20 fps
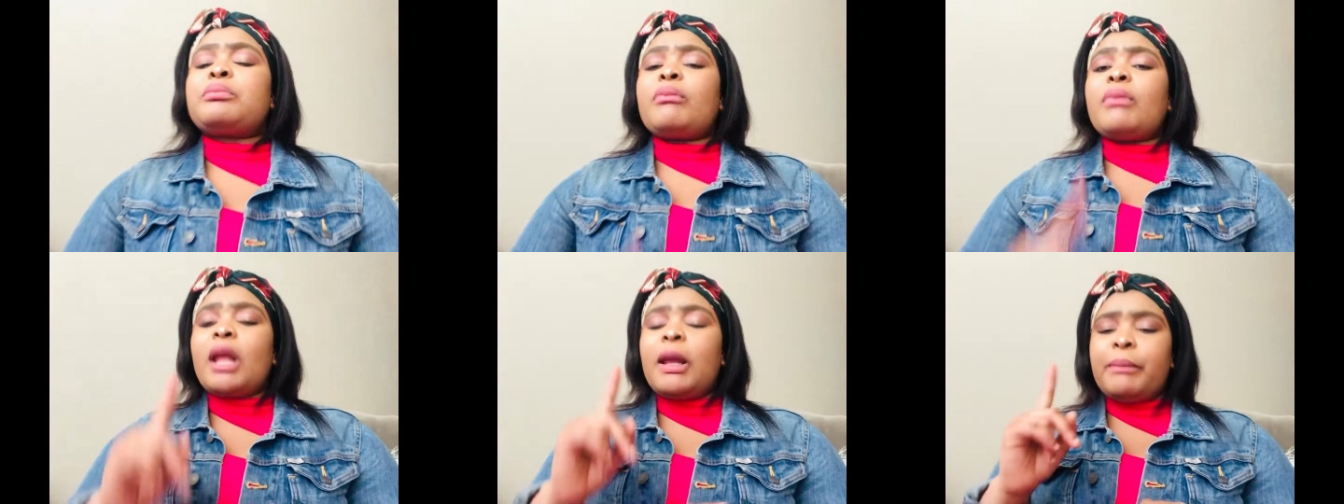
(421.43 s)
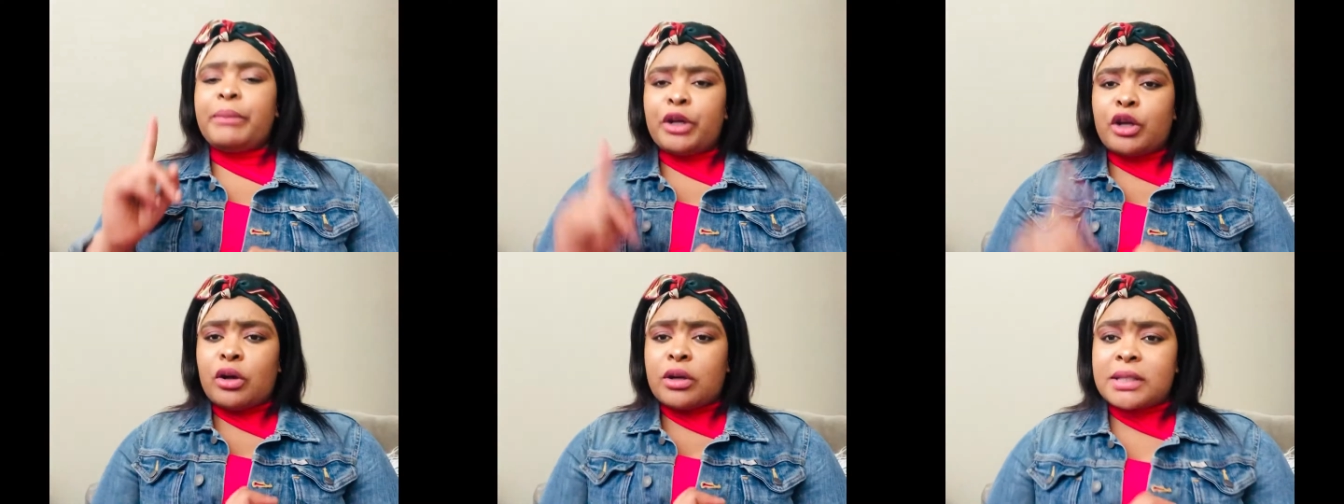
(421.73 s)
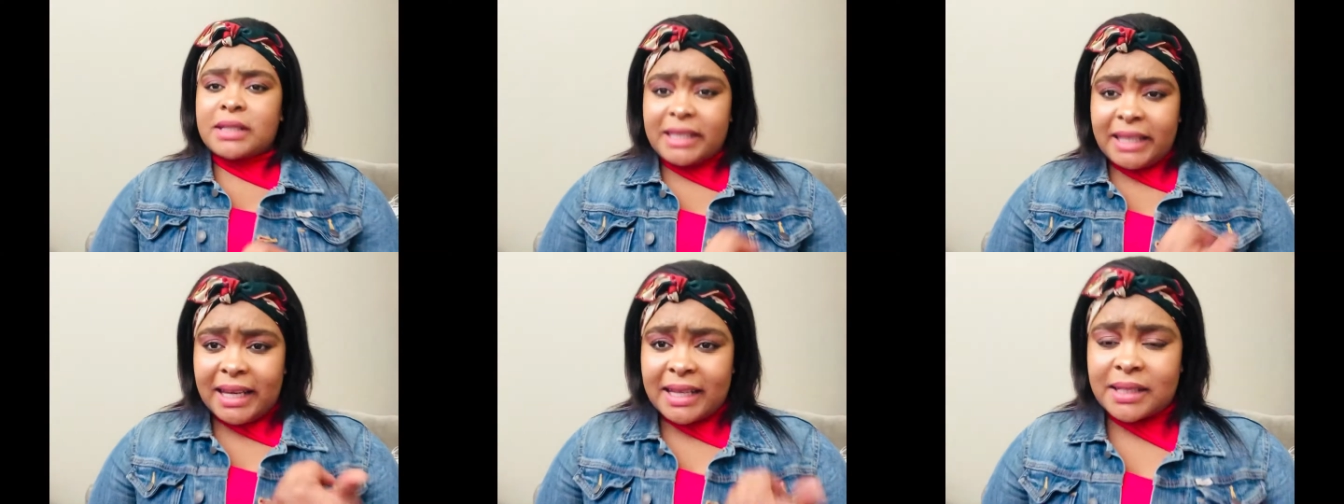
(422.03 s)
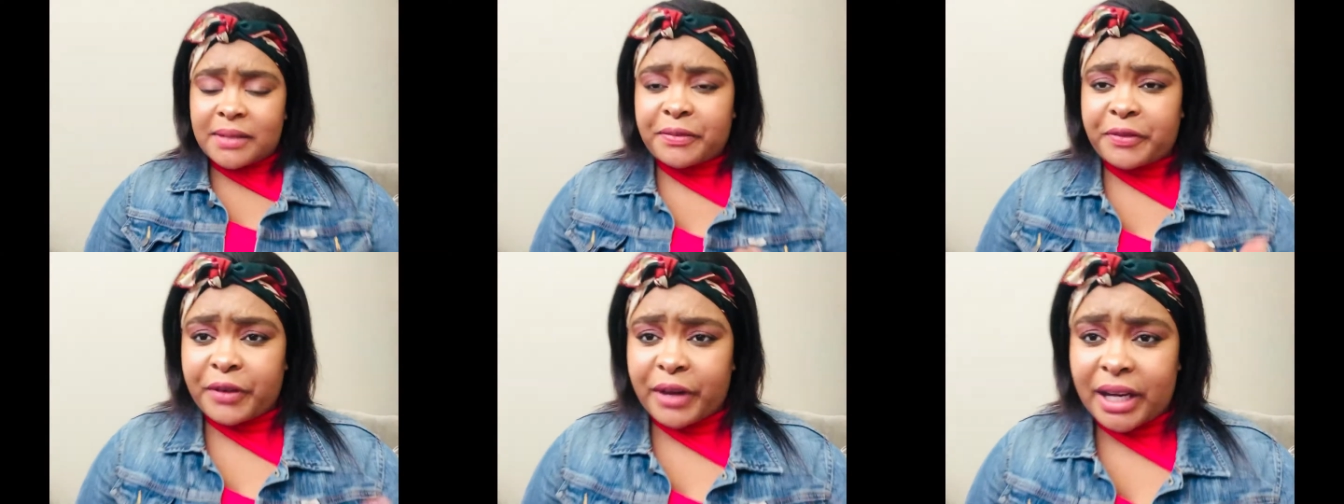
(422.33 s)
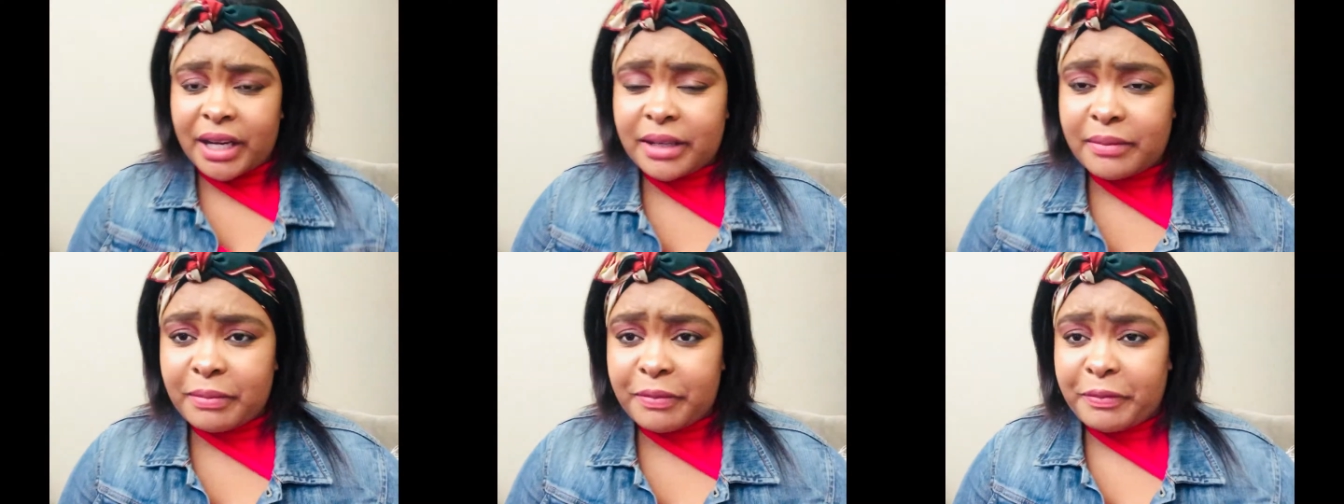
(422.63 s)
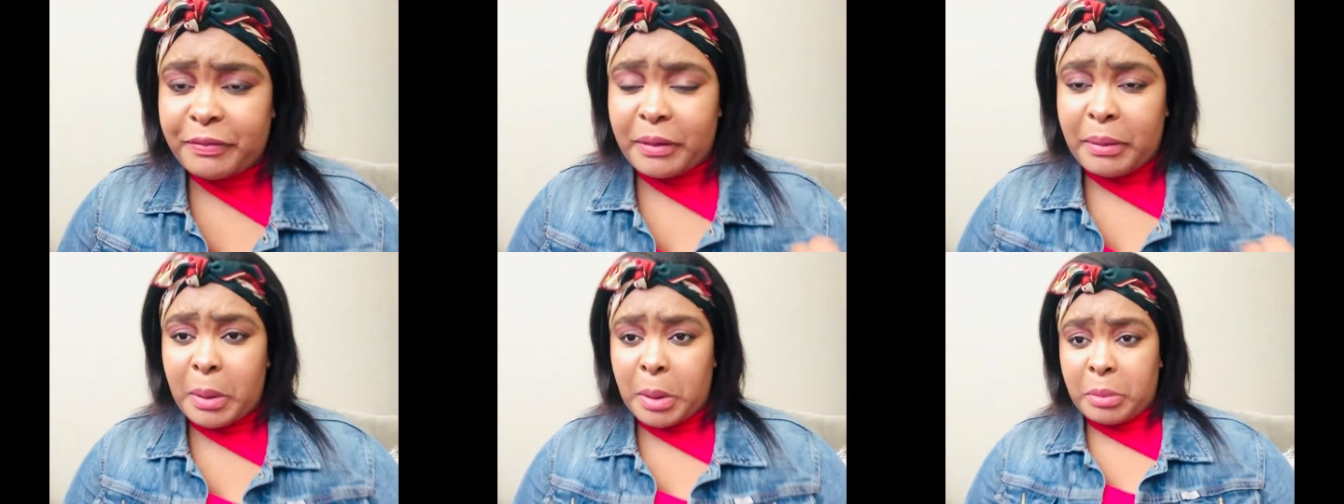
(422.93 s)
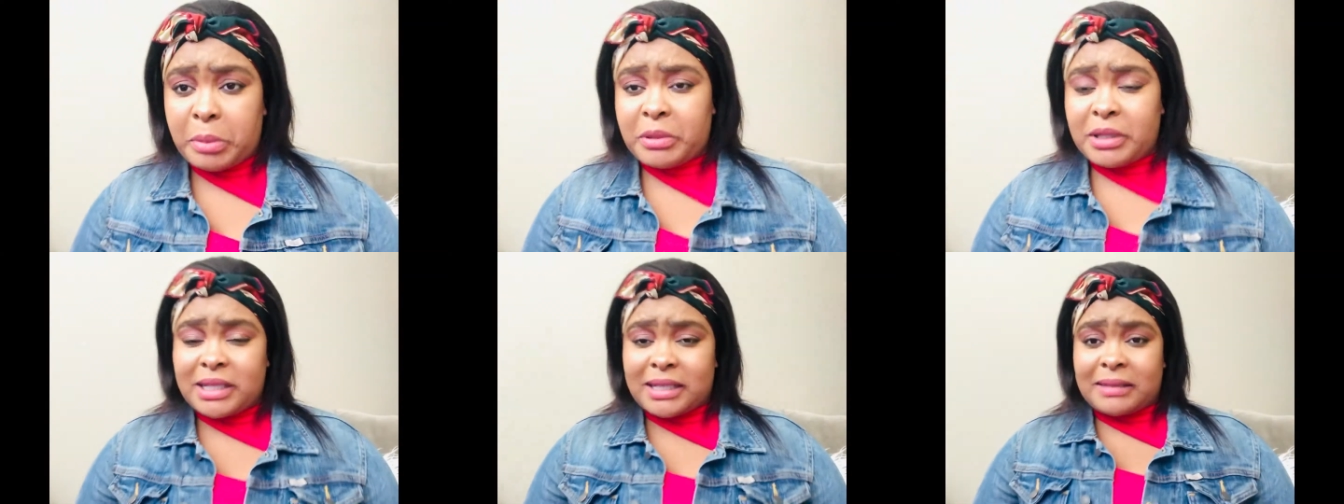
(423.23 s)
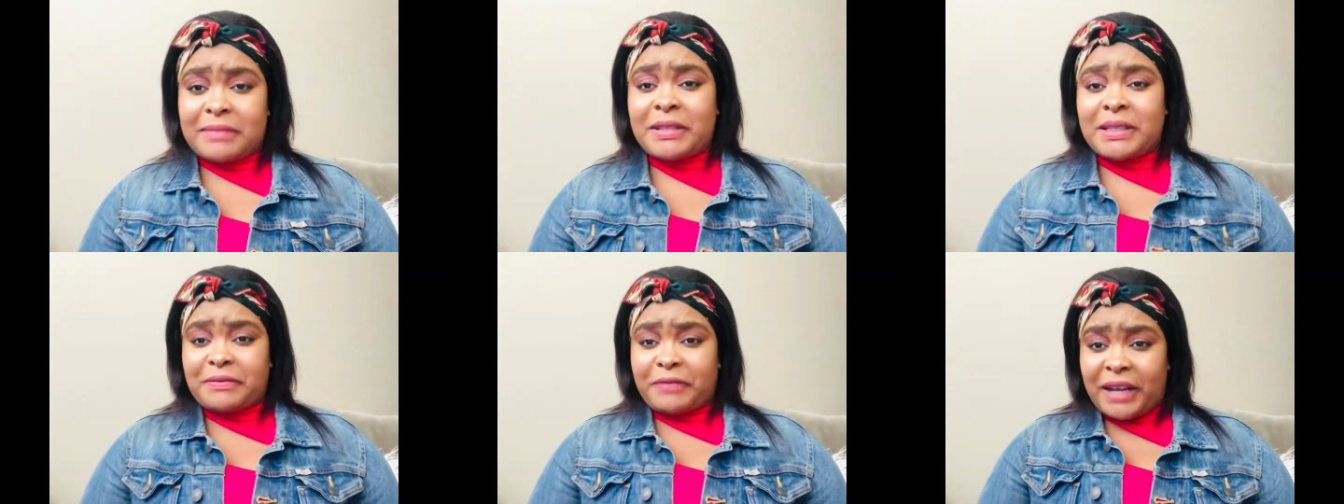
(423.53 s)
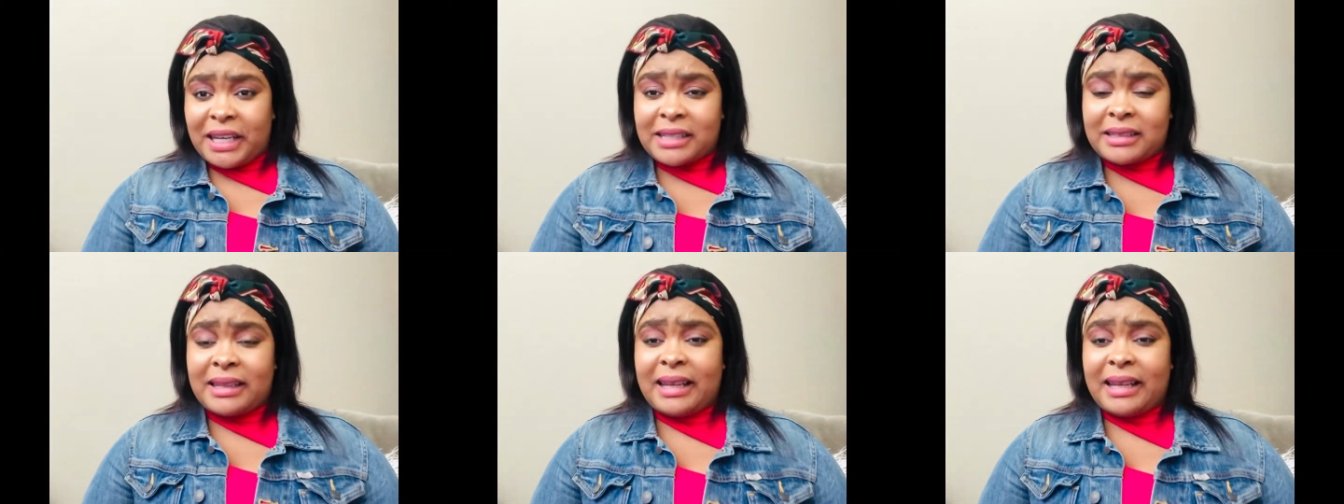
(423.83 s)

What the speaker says: Because yes, first